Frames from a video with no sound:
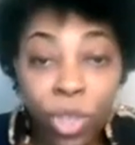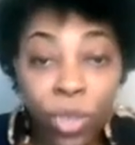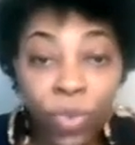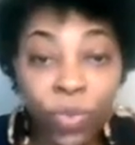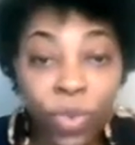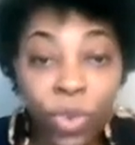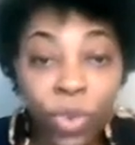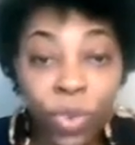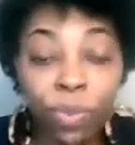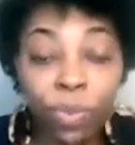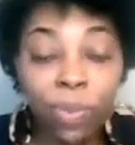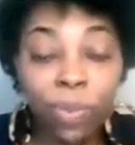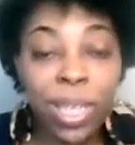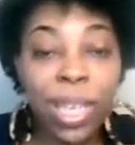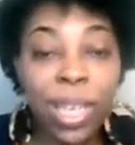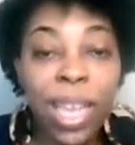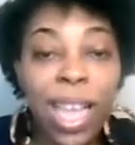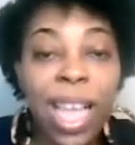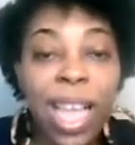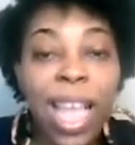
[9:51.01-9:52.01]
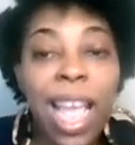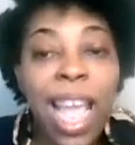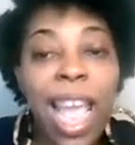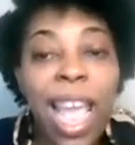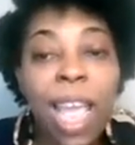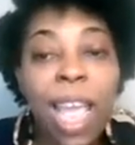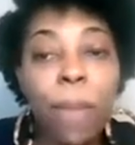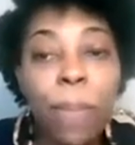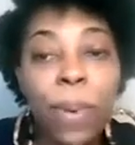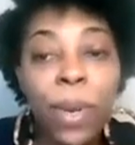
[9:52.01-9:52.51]
your rooms
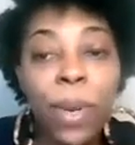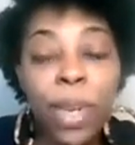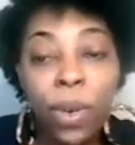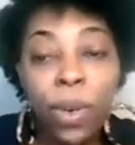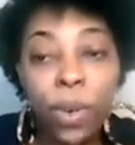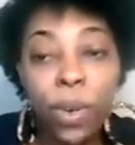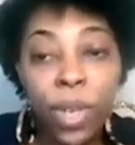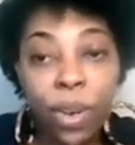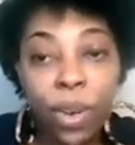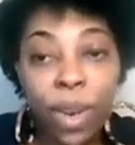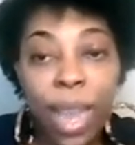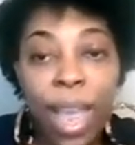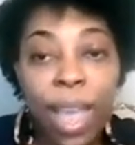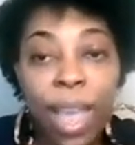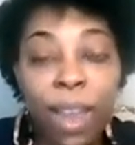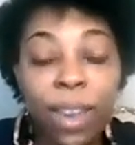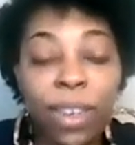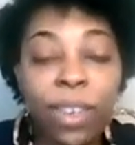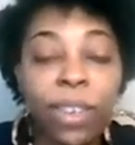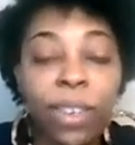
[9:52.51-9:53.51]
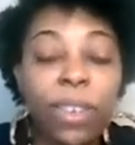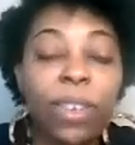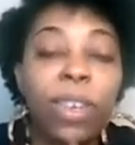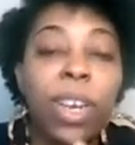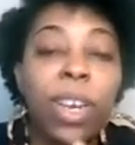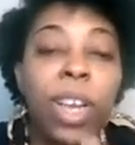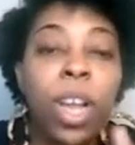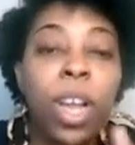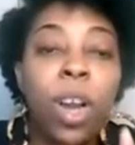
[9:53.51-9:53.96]
and put it on your calendar.